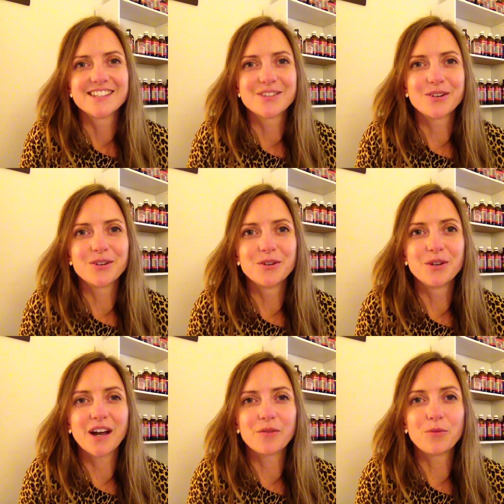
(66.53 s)

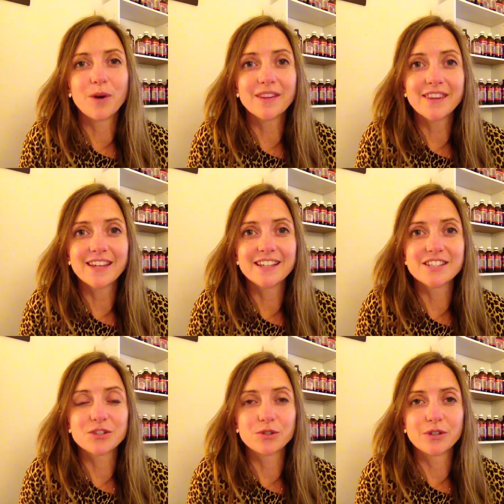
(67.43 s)
So one thing
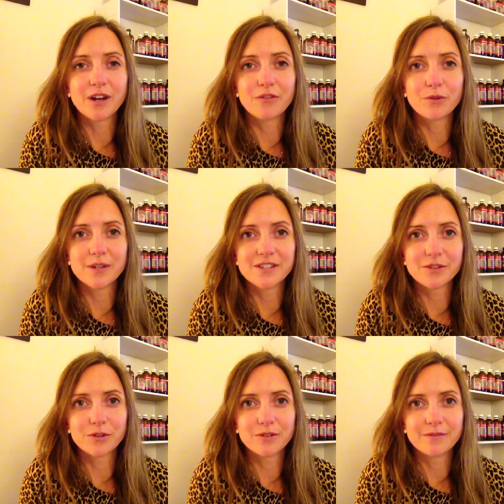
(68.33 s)
is to avoid
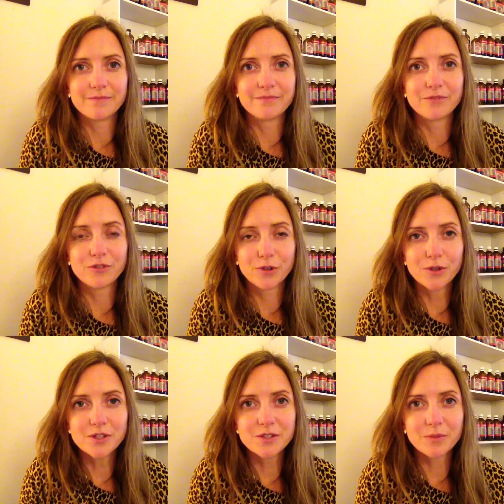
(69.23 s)
certain
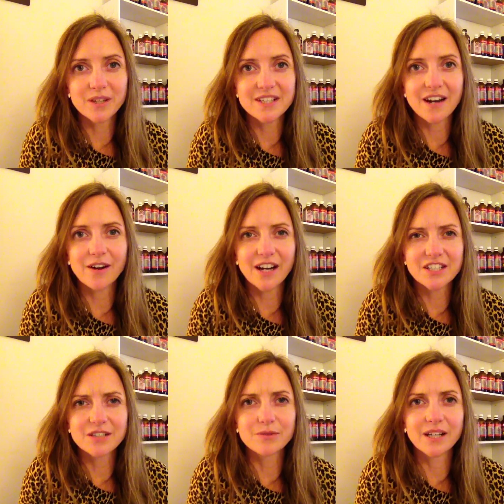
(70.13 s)
foods which are
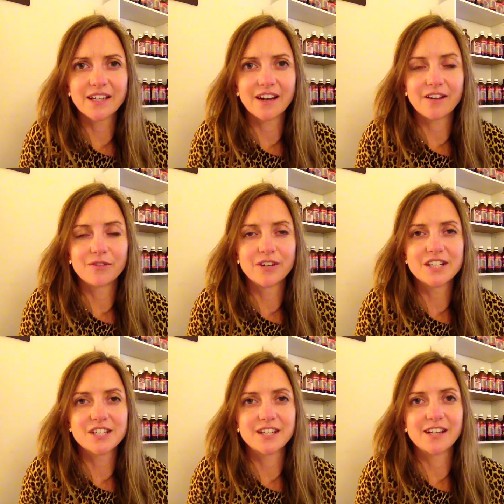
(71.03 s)
actually really
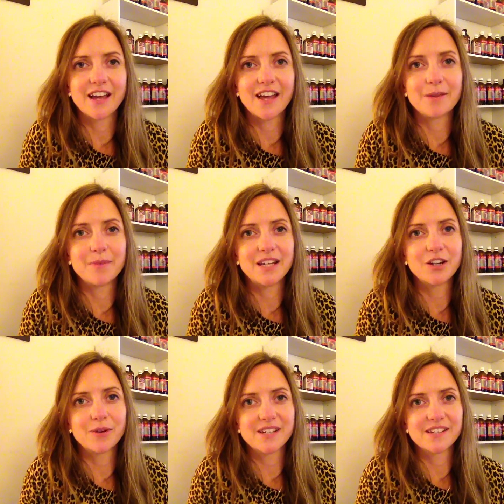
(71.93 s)
rich in an
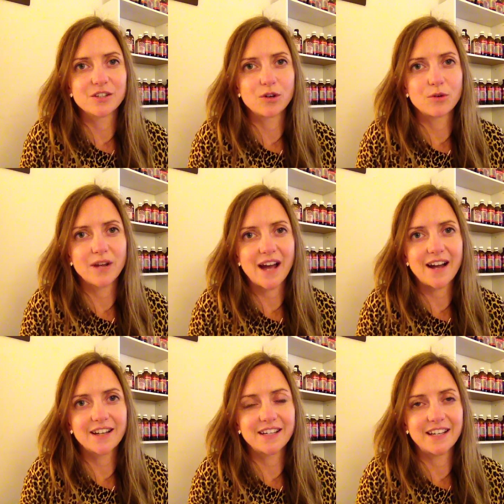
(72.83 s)
amino acid called
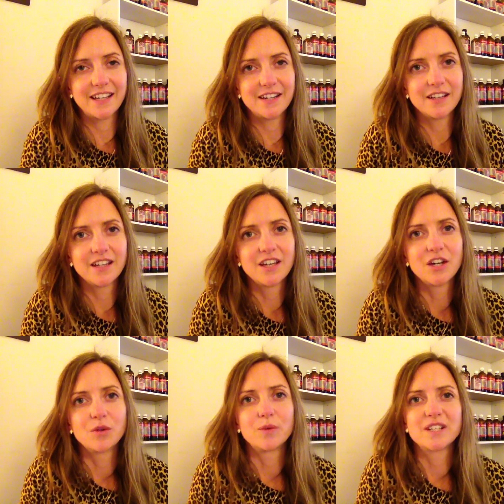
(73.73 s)
arginine,
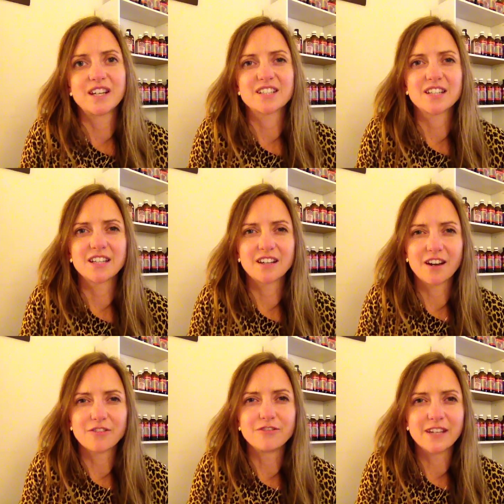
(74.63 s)
which actually
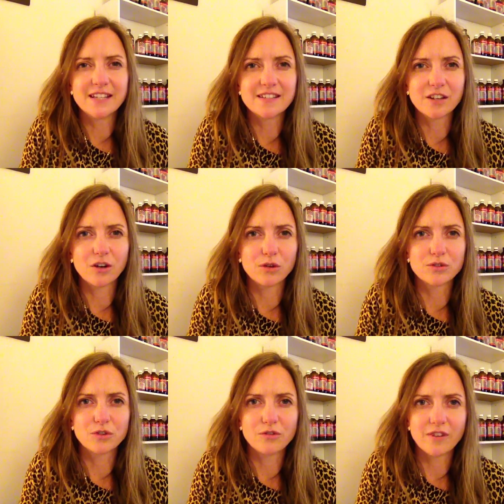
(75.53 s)
kind of feeds the
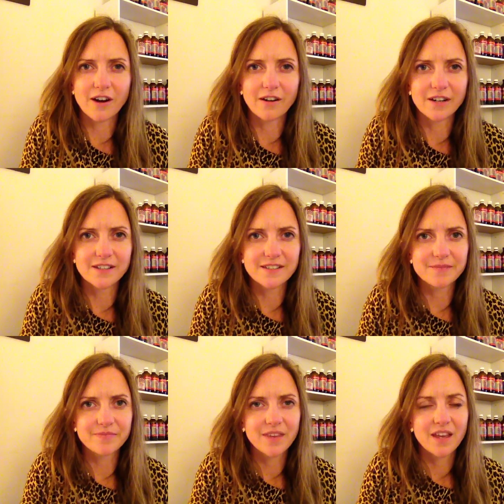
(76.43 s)
cold sore virus.